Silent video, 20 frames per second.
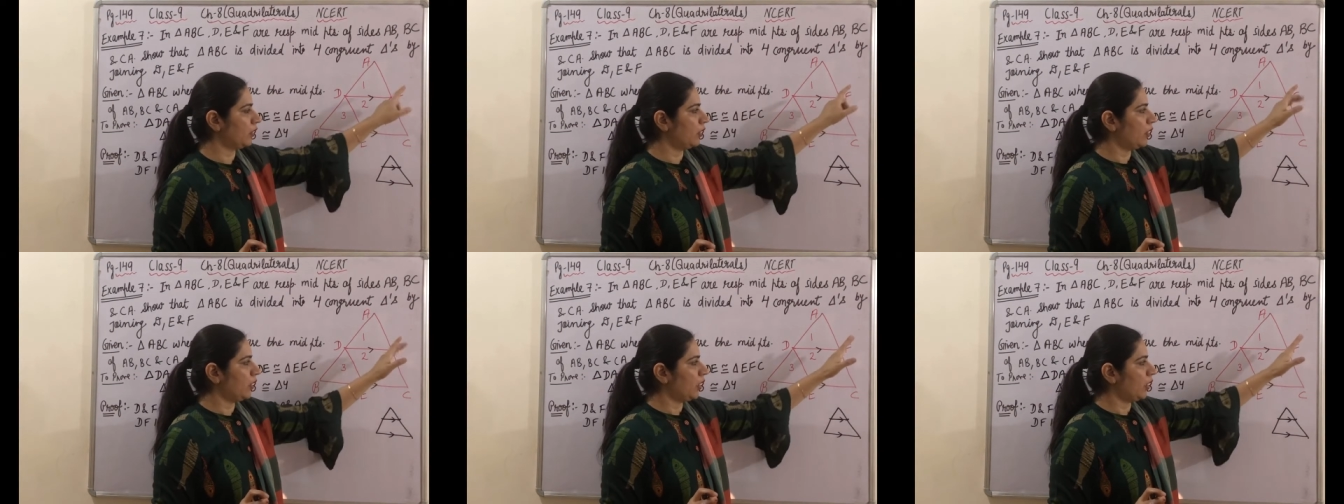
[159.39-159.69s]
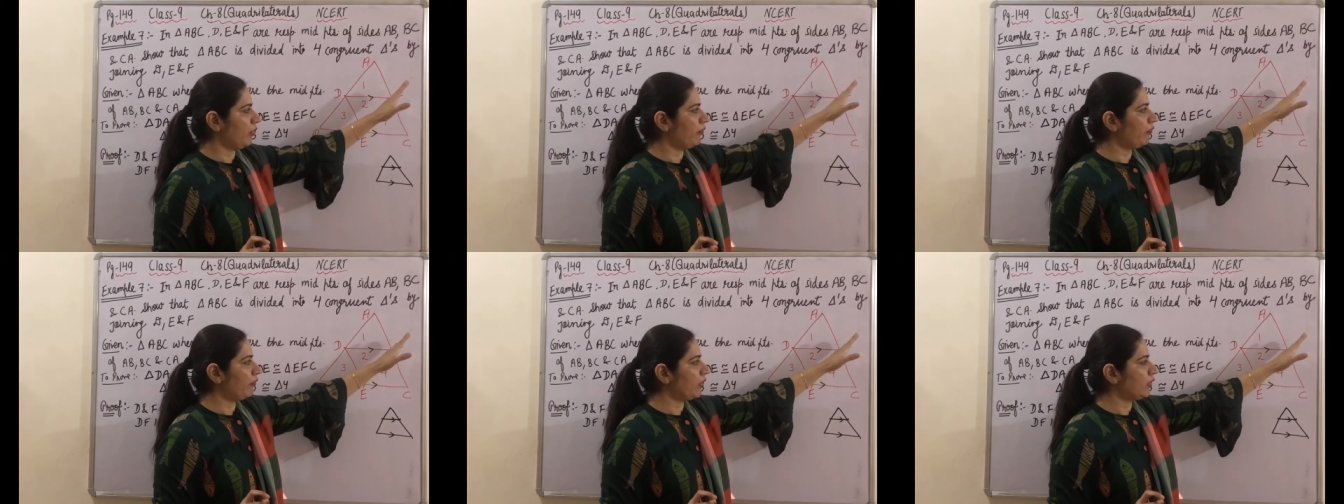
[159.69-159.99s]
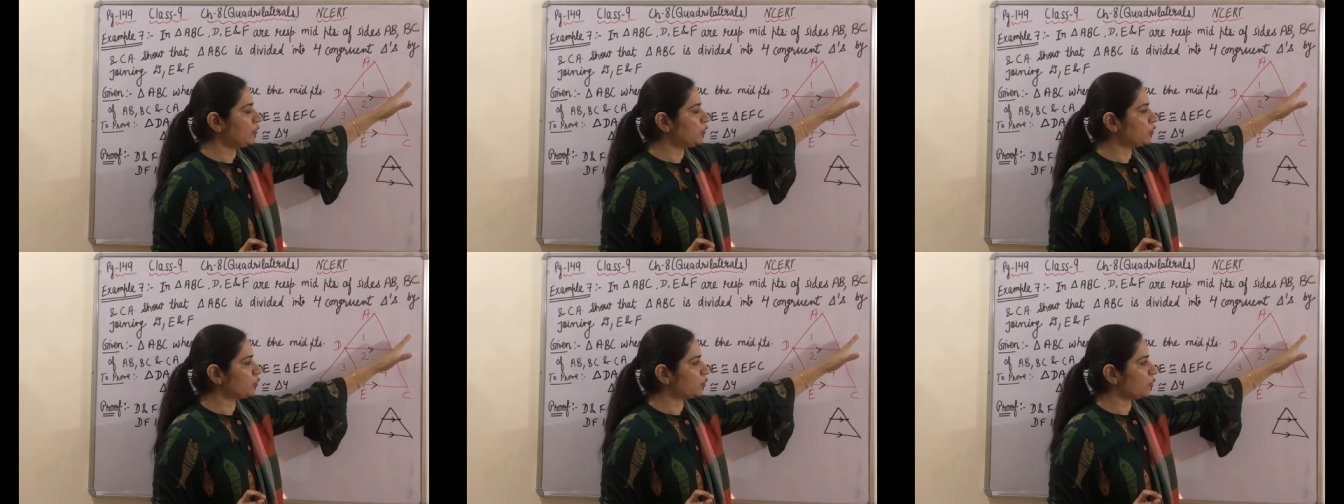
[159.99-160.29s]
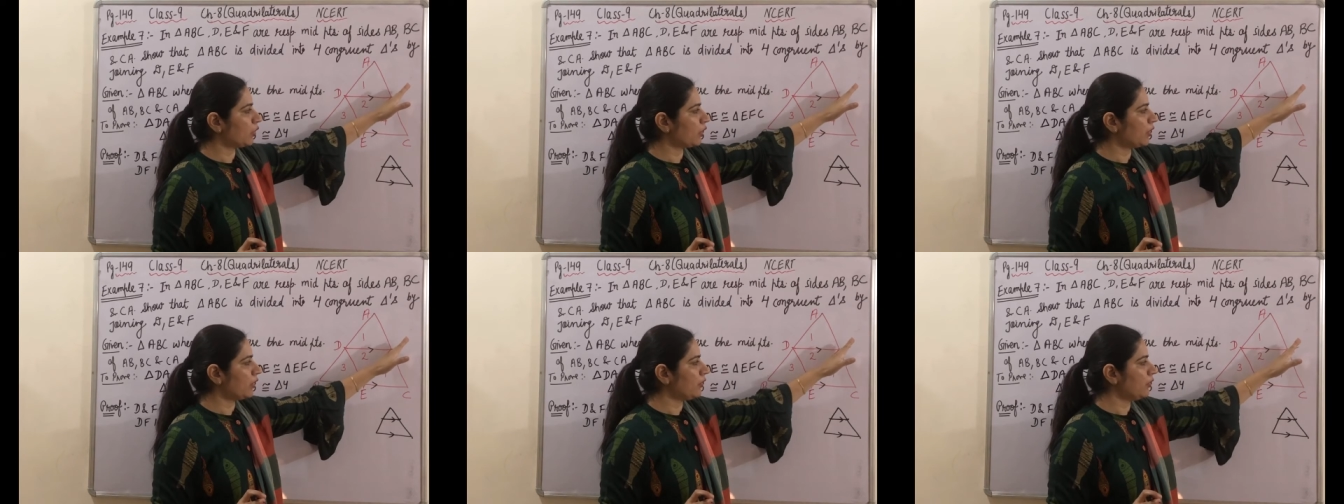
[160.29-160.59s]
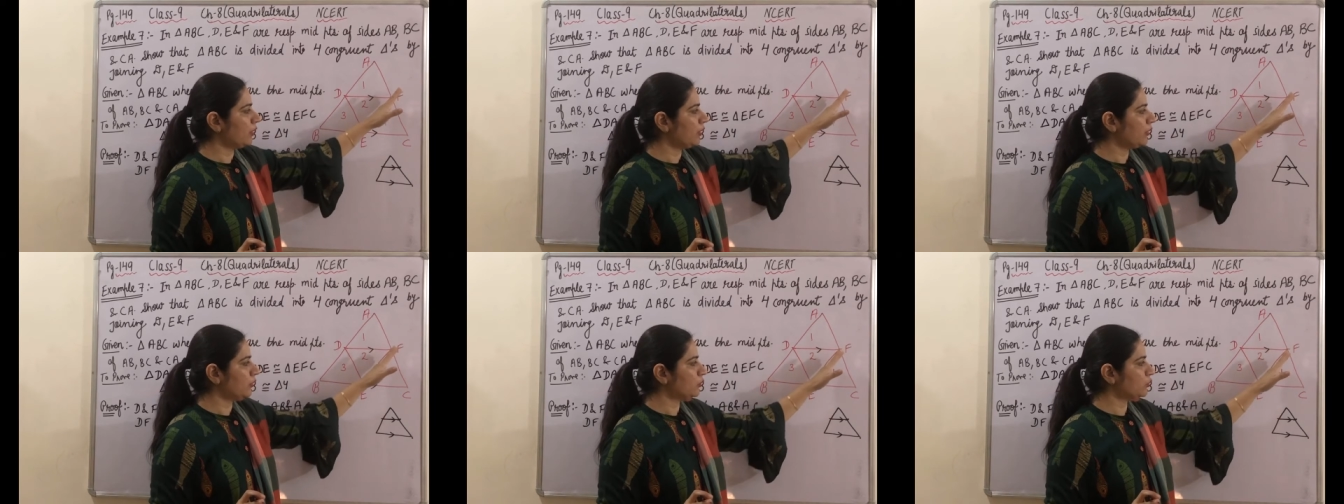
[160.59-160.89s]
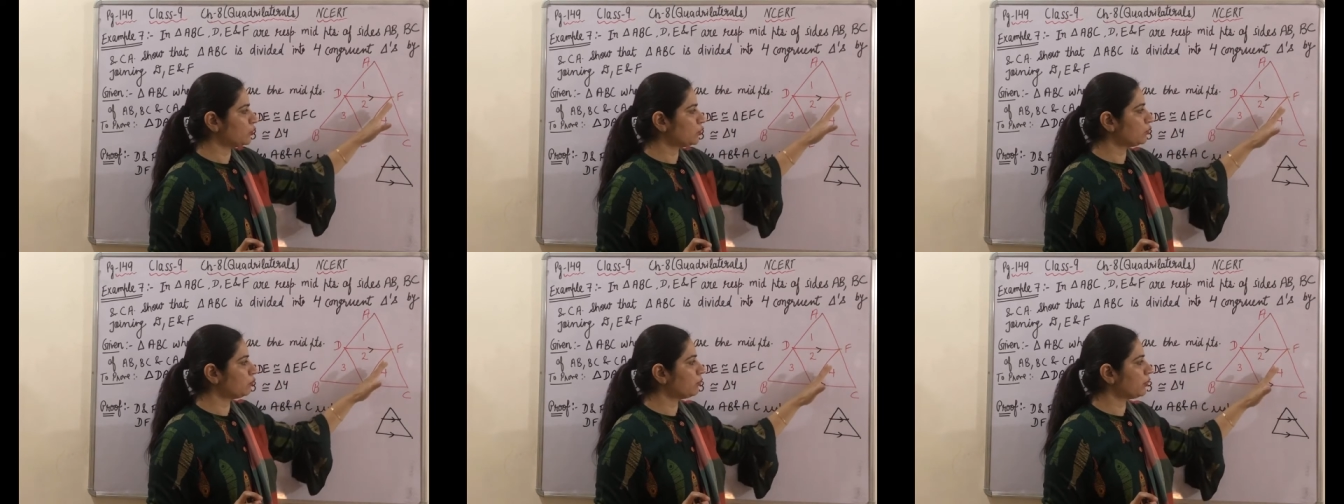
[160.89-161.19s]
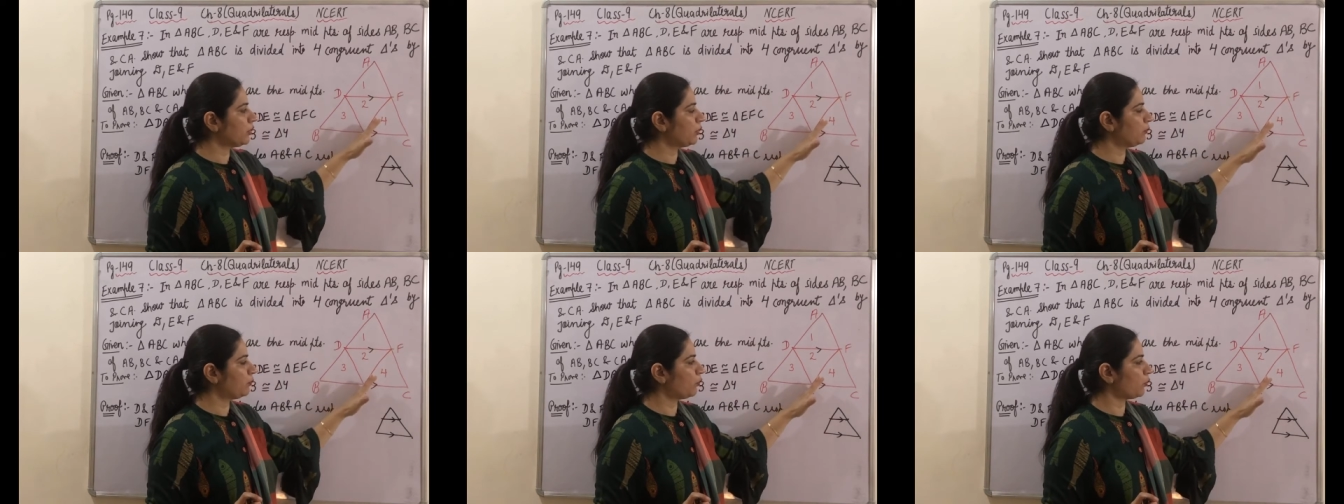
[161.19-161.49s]
if I will join these 2
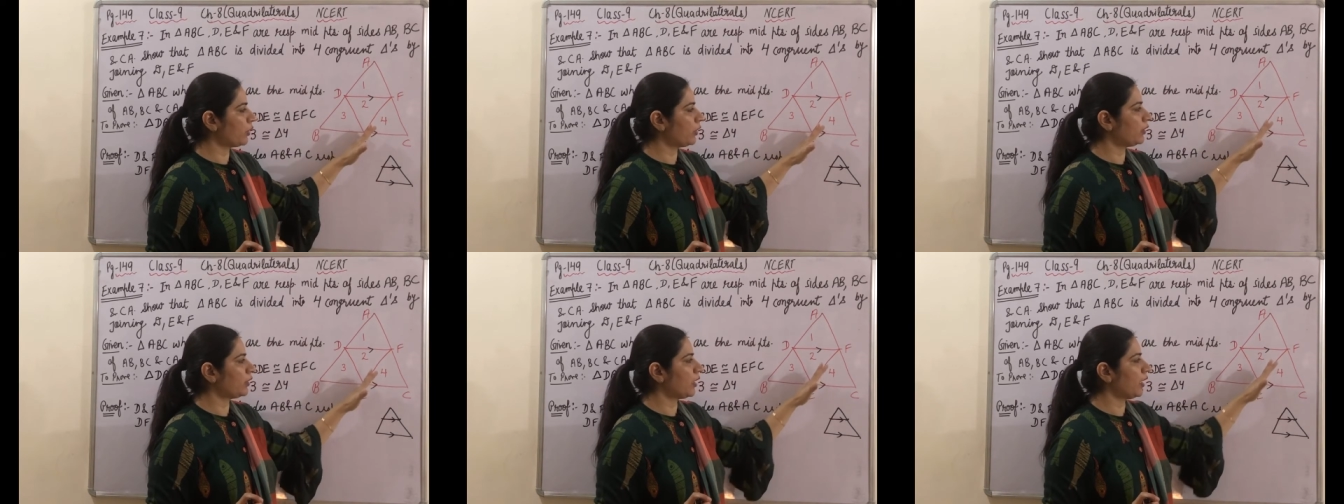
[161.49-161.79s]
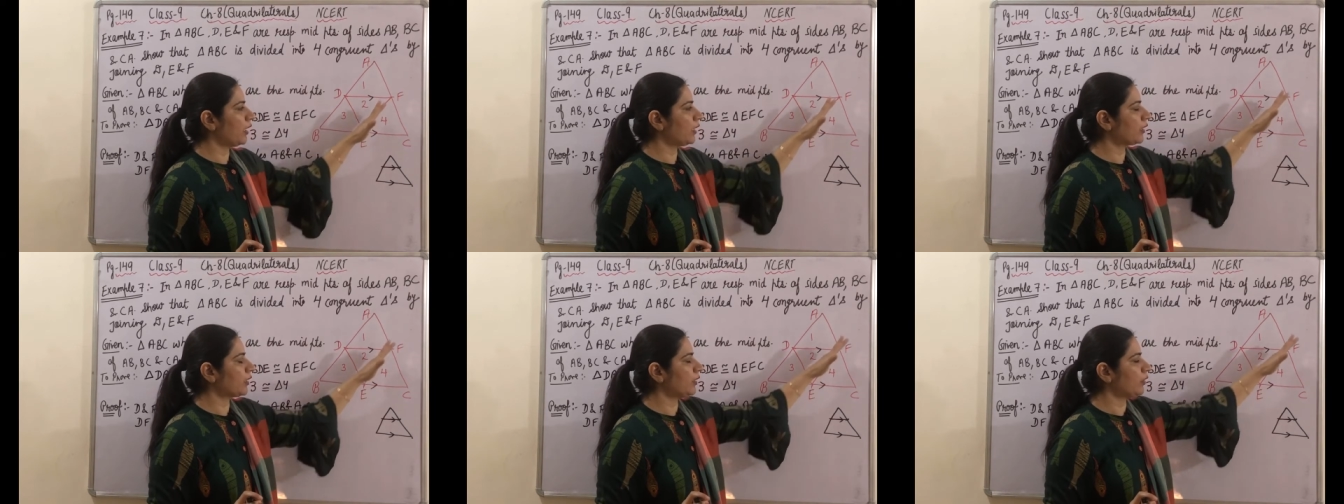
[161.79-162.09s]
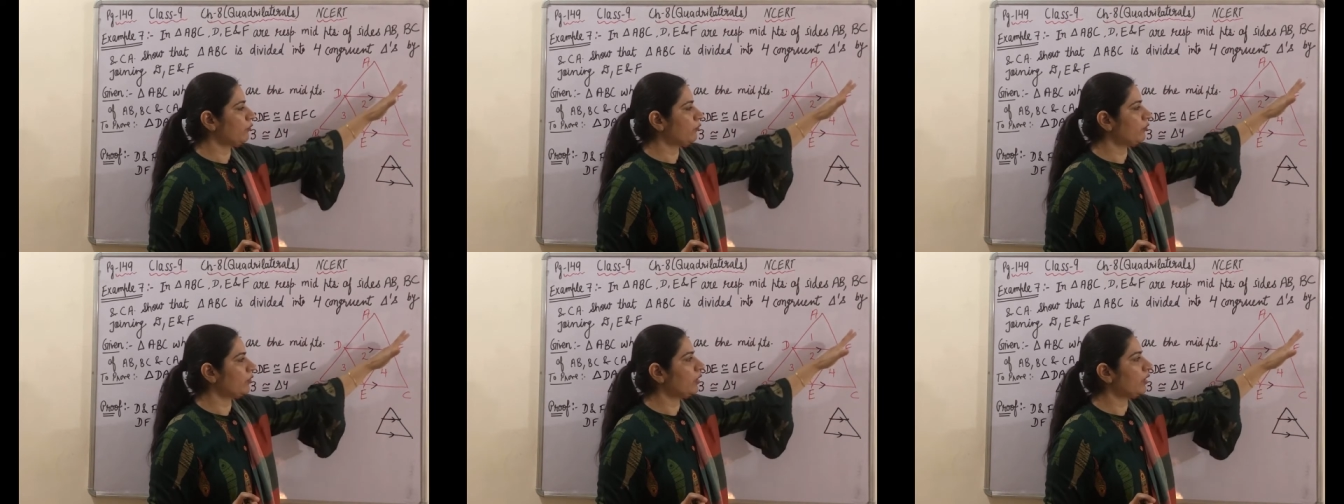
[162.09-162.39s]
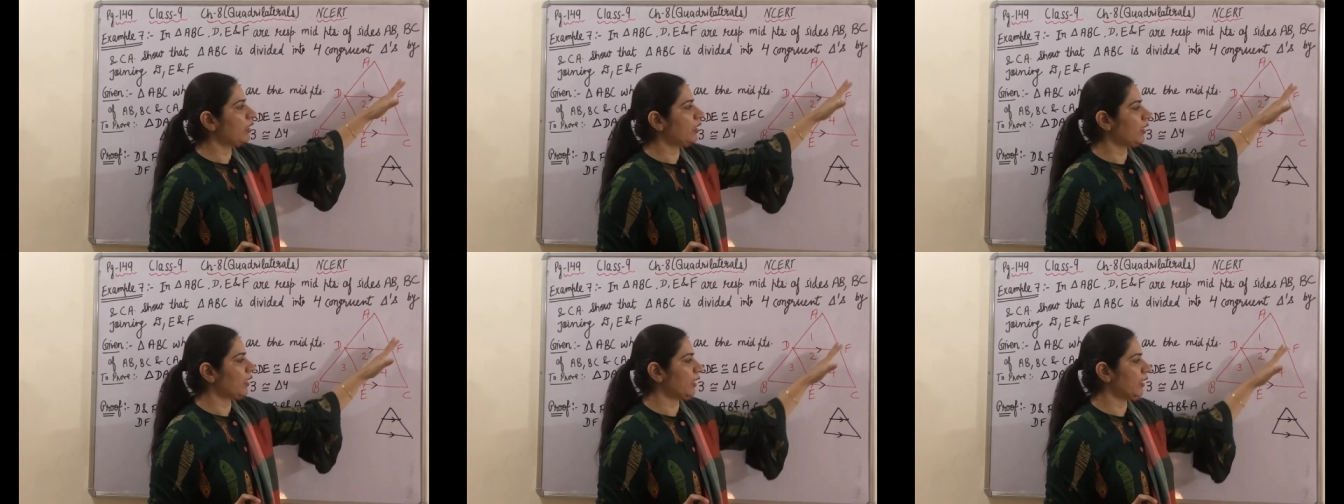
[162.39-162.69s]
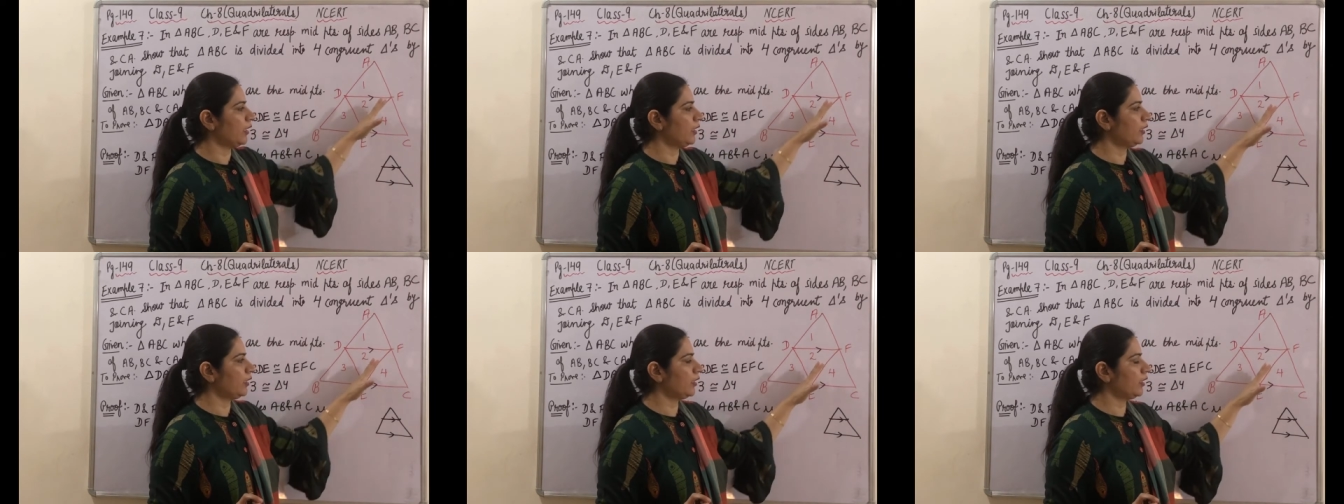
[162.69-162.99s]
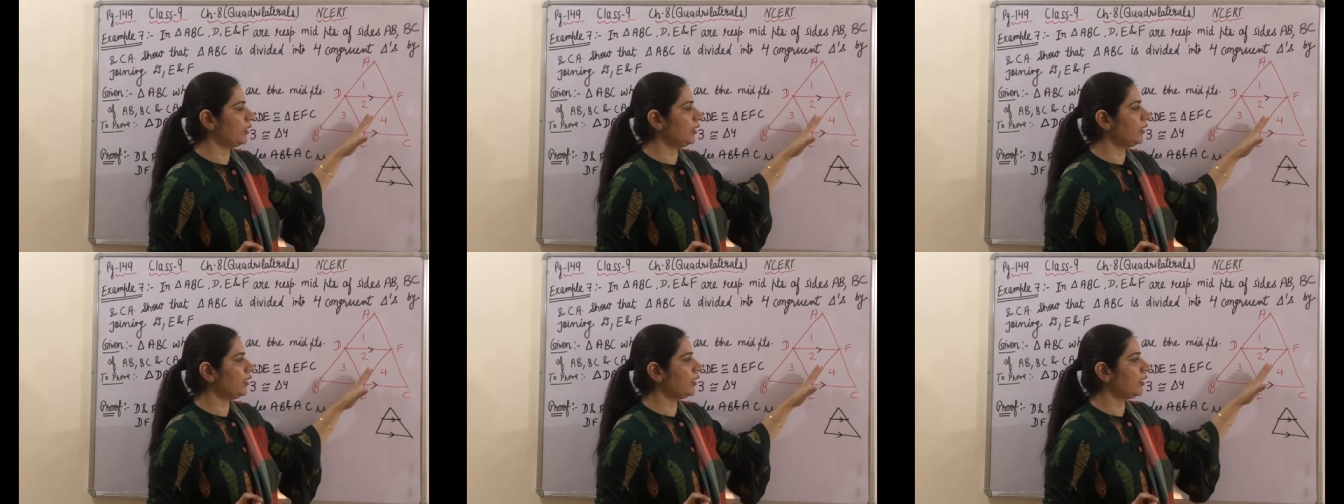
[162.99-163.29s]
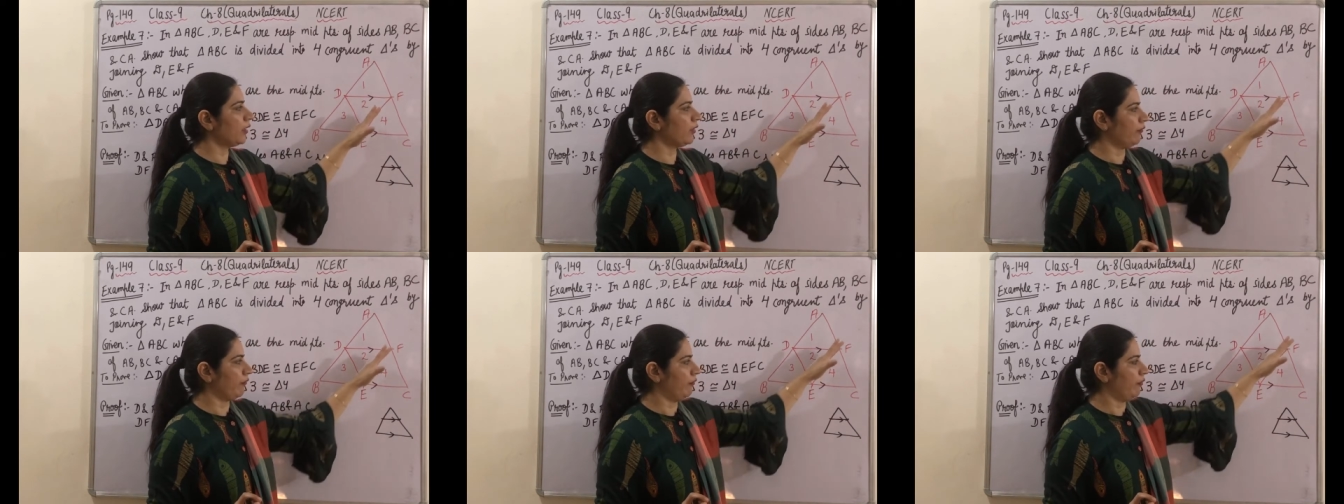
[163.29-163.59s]
midpoints, I will get one line
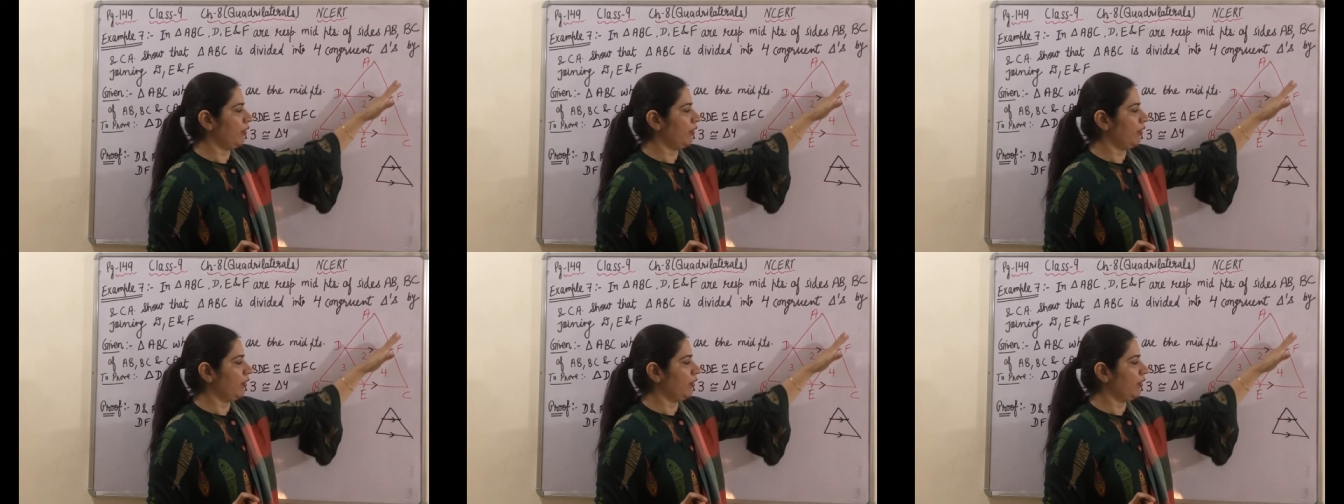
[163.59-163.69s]
EF.